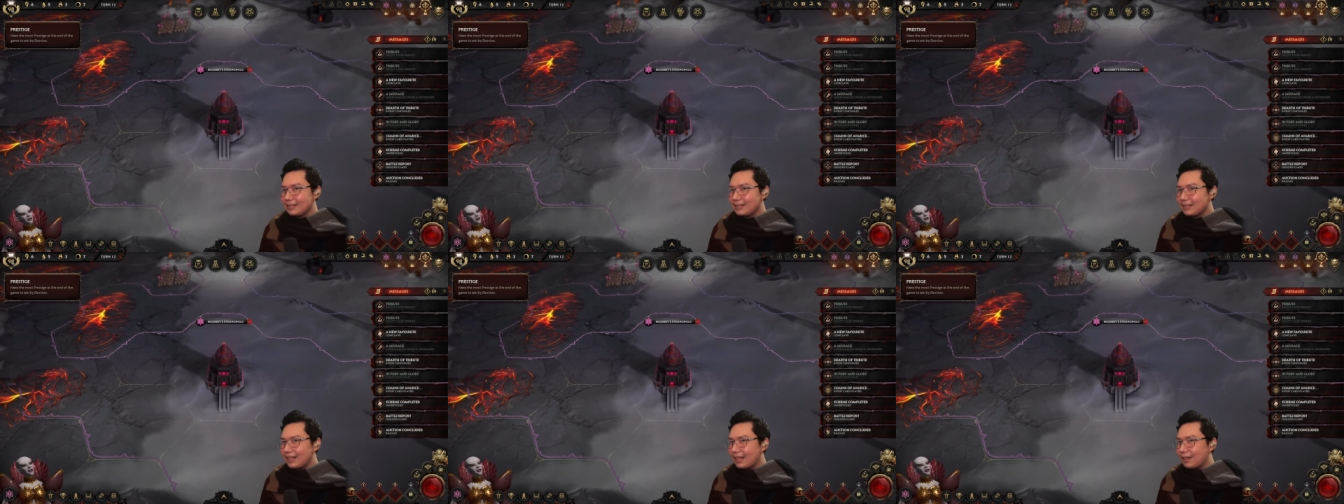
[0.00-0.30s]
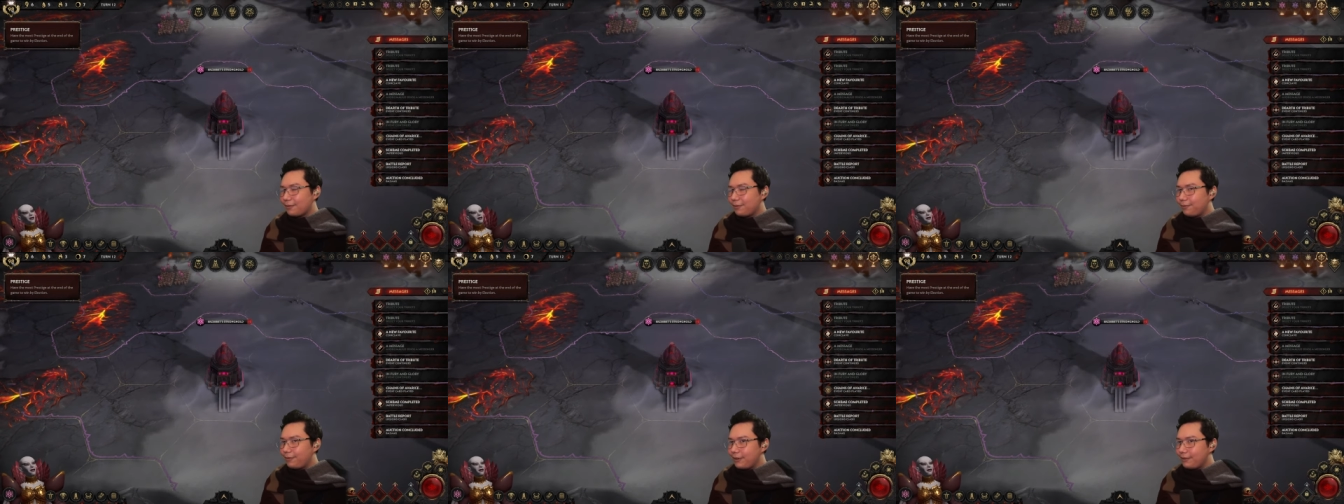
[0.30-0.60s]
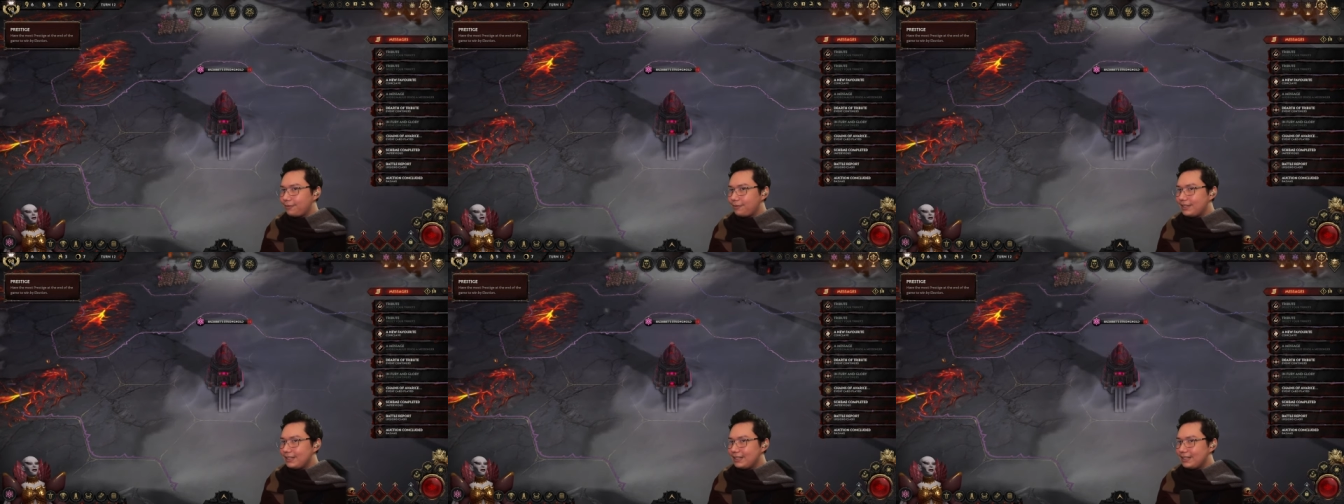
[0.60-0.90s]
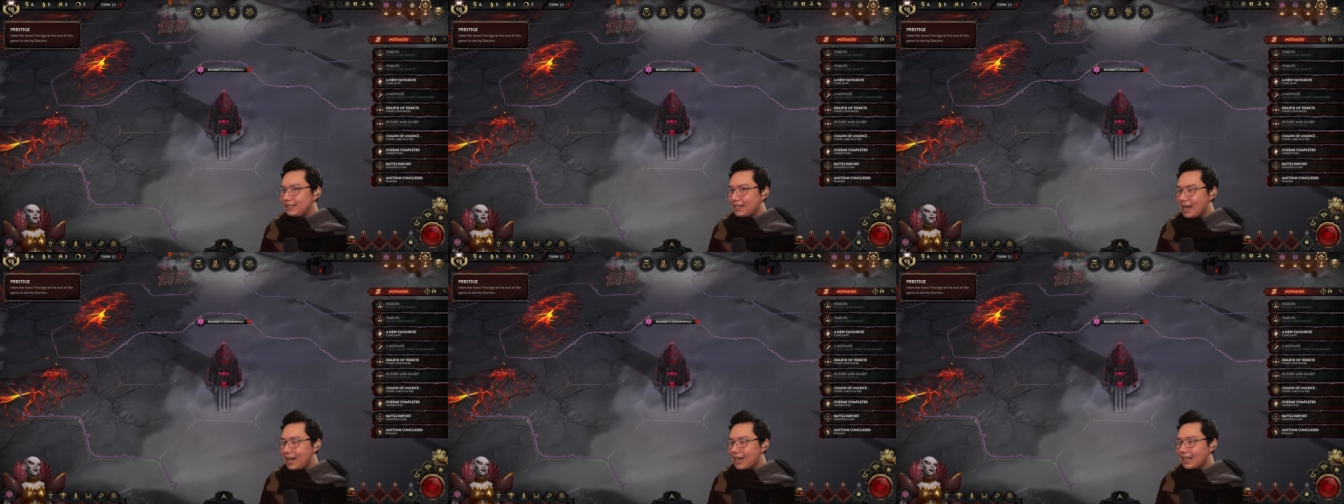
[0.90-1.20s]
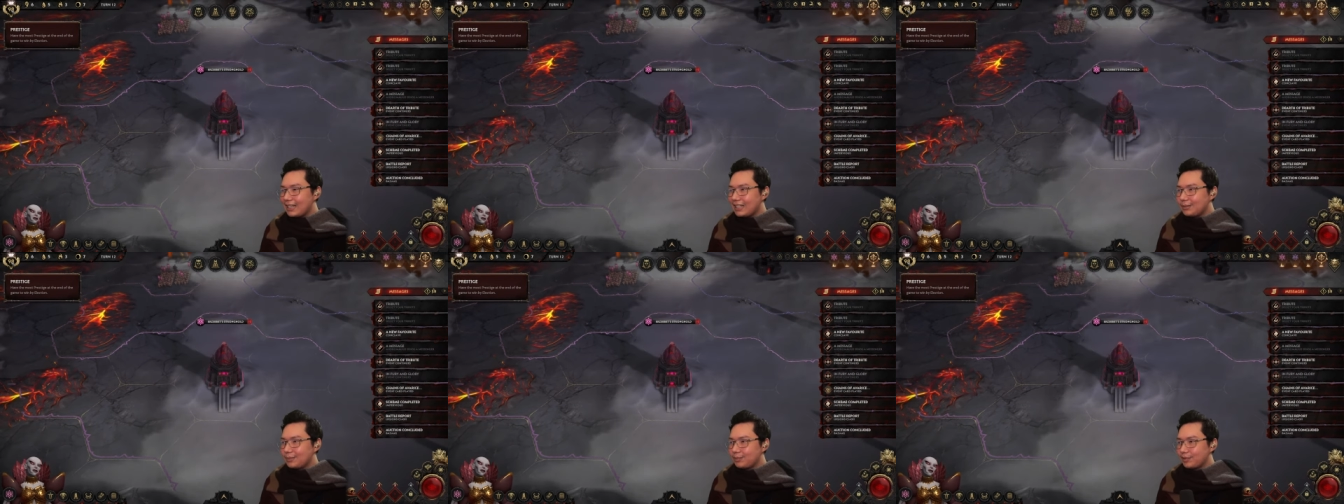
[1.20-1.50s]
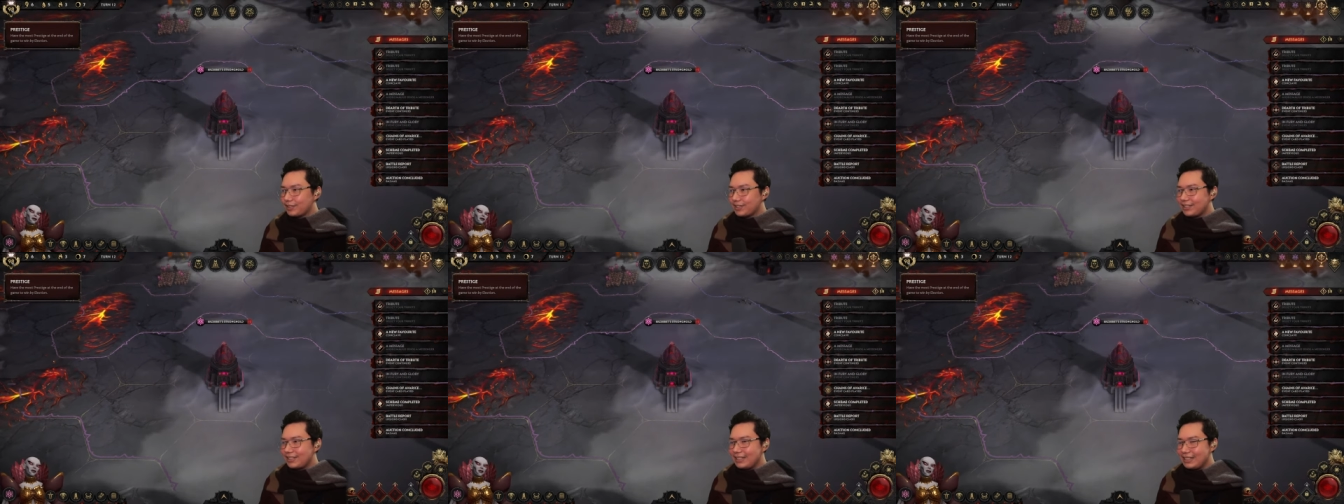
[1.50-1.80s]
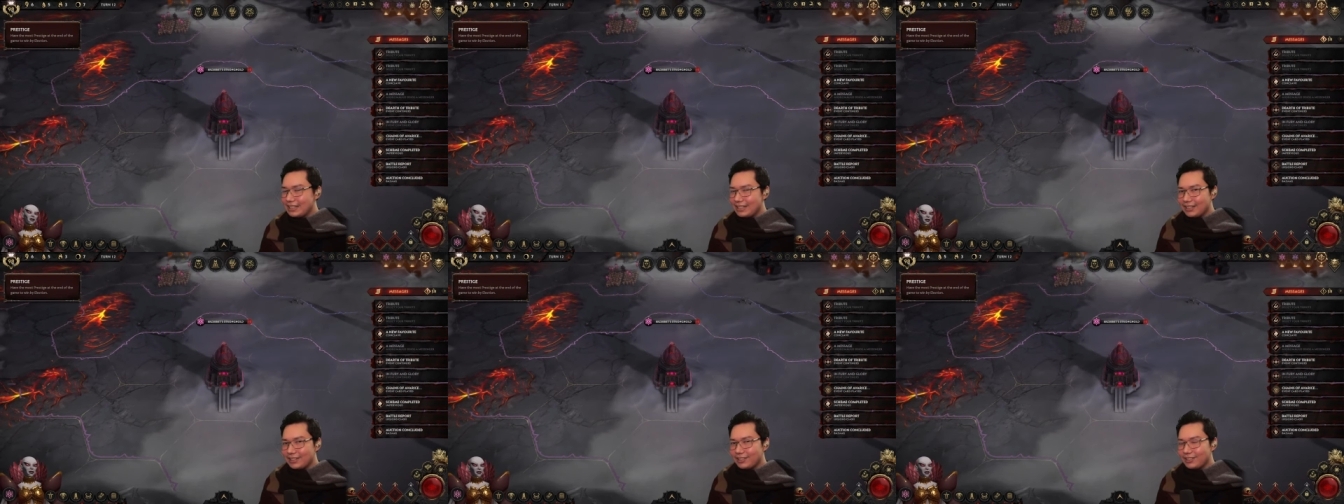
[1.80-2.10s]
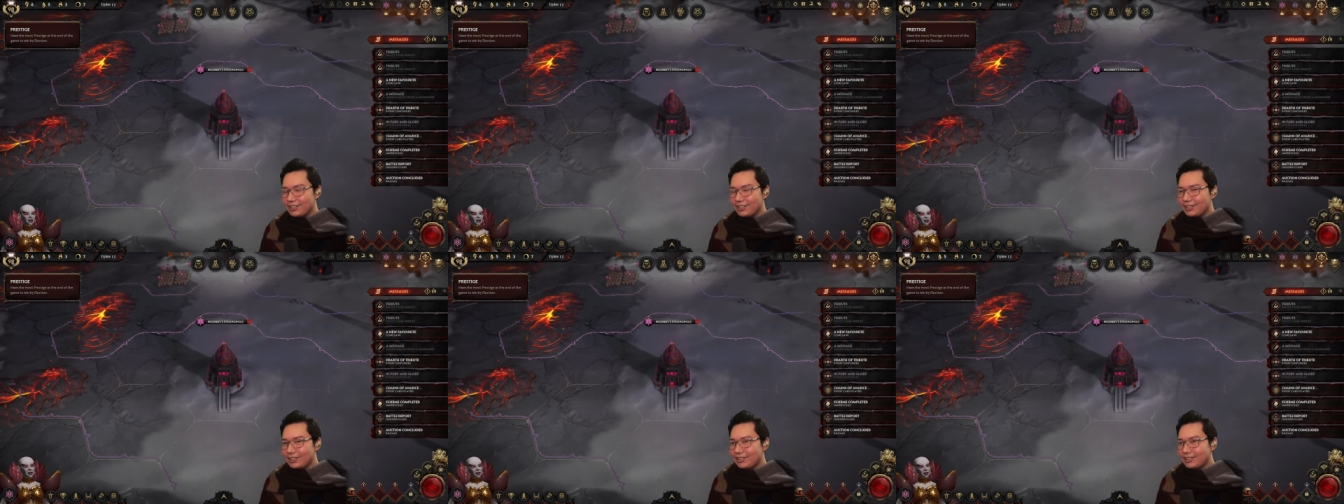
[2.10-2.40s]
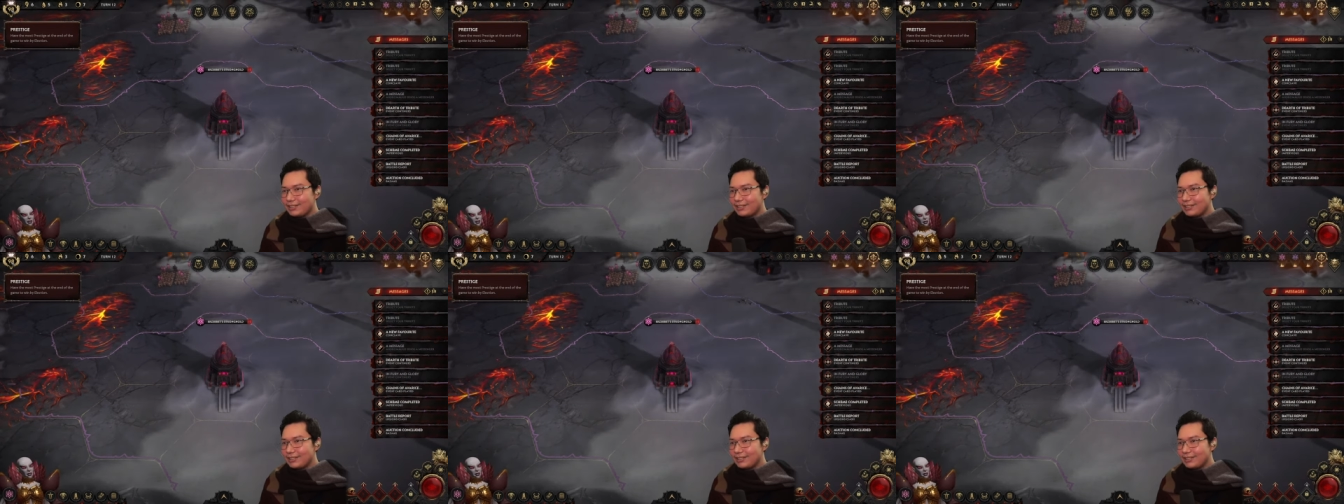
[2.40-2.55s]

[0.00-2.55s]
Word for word: like fifty-nine prestige.